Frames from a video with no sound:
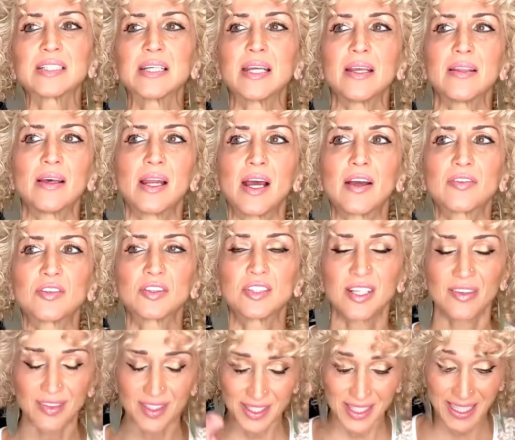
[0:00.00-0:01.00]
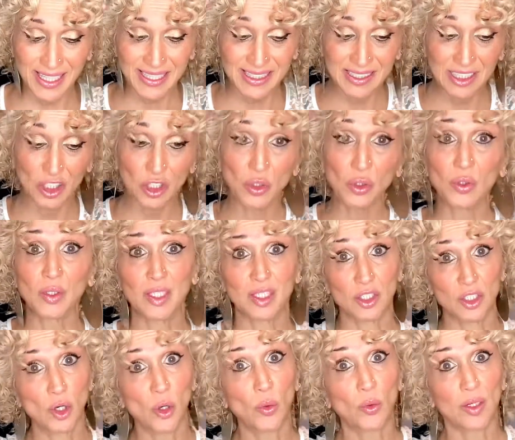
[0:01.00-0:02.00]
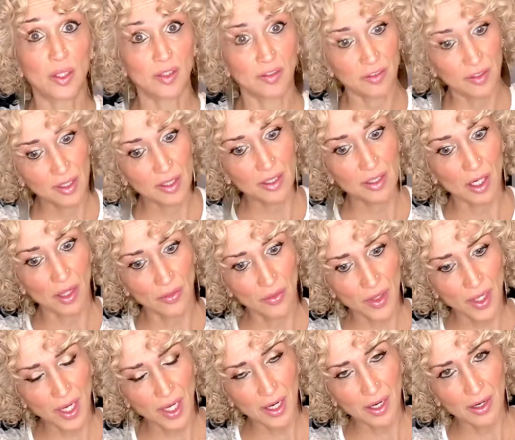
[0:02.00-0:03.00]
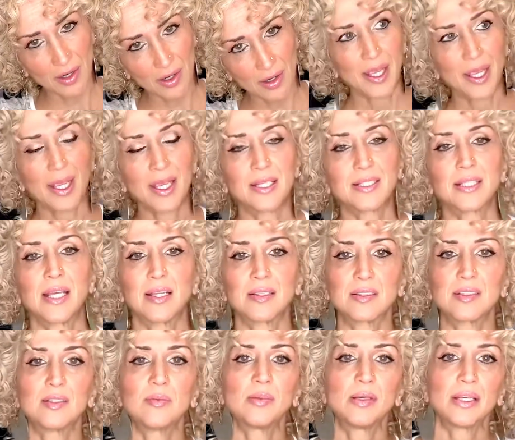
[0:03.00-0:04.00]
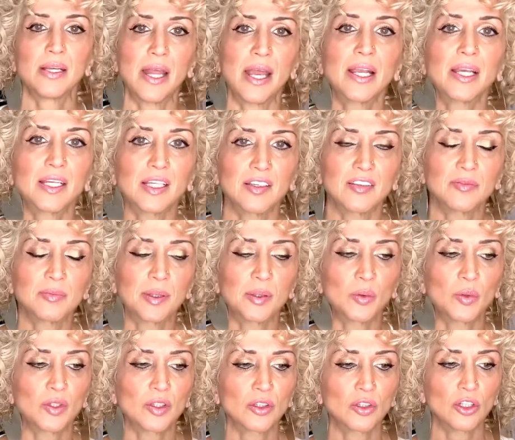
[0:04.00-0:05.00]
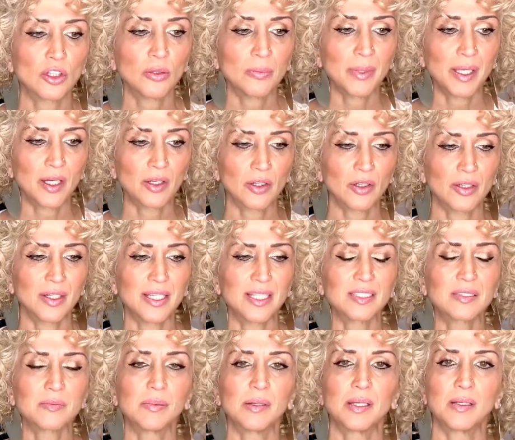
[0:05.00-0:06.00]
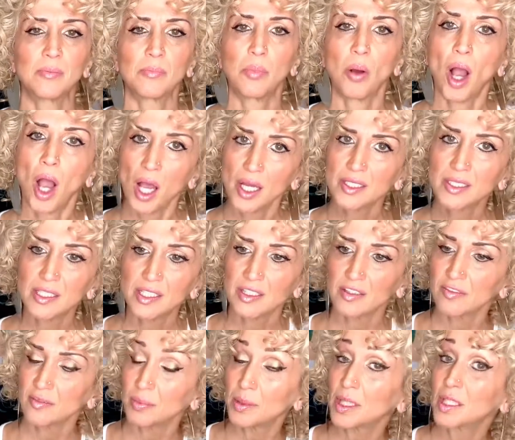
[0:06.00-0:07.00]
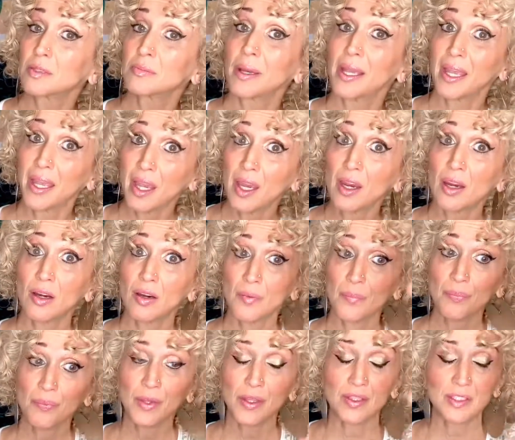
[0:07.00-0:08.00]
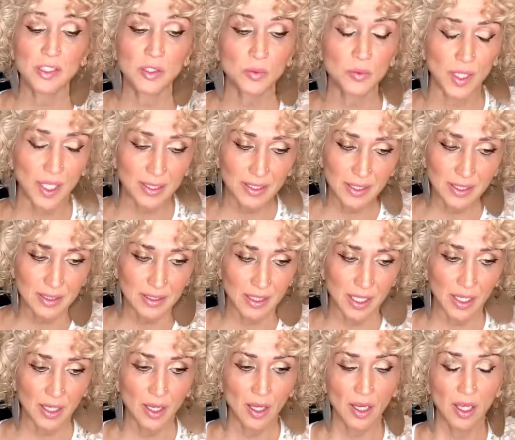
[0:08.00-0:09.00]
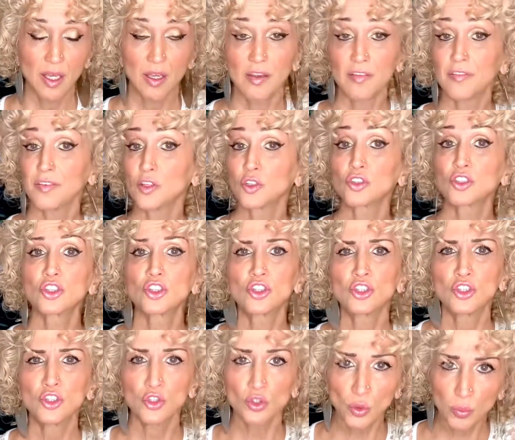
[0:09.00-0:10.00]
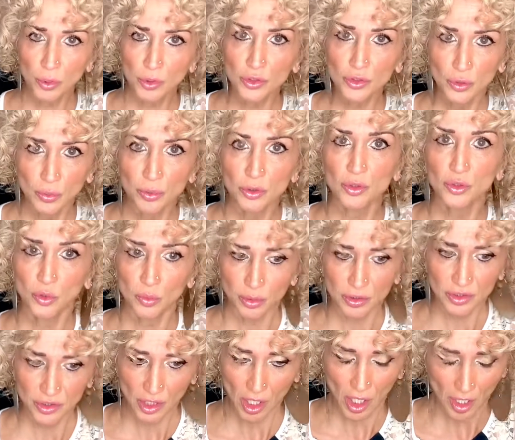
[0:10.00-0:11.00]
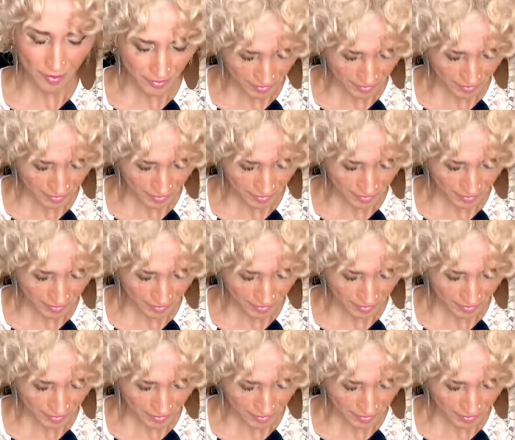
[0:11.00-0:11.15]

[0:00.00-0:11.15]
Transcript: that after 7 days you can totally feel it on the hair, it tends to be negative. But with curl maker it's been positive because my hair, and this is what I didn't say, feels super soft.